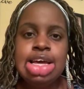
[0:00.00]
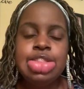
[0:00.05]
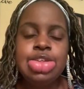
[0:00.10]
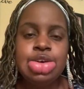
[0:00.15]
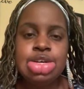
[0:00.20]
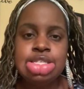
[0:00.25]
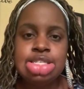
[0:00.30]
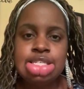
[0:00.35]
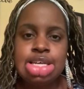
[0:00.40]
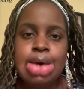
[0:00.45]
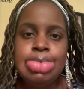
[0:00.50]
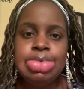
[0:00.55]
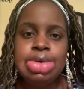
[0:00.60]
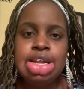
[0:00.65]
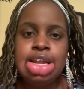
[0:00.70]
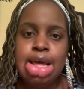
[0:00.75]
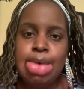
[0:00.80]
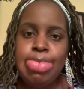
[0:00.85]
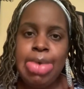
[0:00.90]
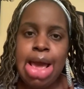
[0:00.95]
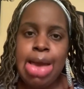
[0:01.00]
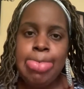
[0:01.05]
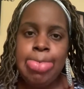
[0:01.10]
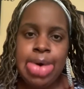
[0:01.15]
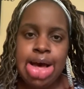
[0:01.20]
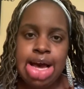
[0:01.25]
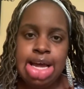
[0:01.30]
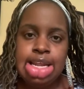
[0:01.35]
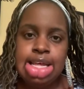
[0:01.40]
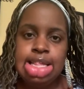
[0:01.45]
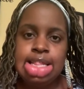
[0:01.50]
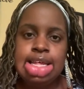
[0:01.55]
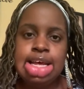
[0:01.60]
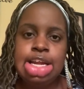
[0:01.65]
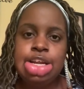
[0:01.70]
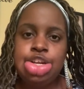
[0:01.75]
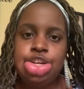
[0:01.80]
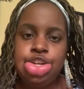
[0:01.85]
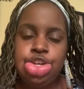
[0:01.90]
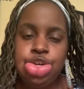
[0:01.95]
there's something in my body
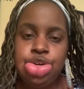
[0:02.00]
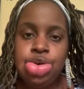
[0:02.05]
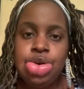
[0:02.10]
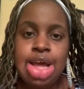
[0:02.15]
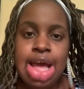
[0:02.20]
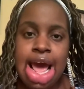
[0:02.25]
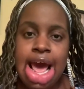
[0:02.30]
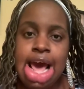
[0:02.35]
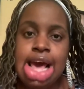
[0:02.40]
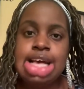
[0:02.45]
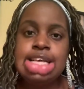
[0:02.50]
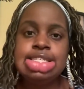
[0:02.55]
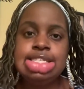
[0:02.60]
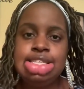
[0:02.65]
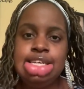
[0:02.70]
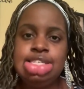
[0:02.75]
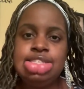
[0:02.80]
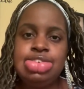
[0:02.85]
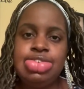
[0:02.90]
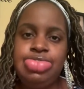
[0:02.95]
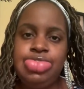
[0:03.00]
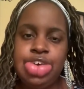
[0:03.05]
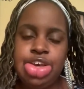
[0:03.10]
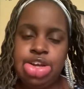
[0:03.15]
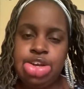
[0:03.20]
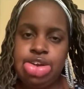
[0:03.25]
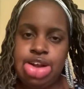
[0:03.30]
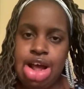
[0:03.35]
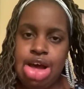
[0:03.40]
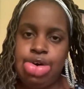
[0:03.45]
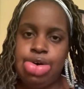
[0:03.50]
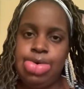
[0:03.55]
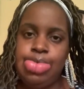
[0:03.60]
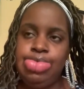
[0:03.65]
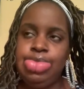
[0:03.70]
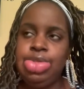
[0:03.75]
that you guys need to figure out.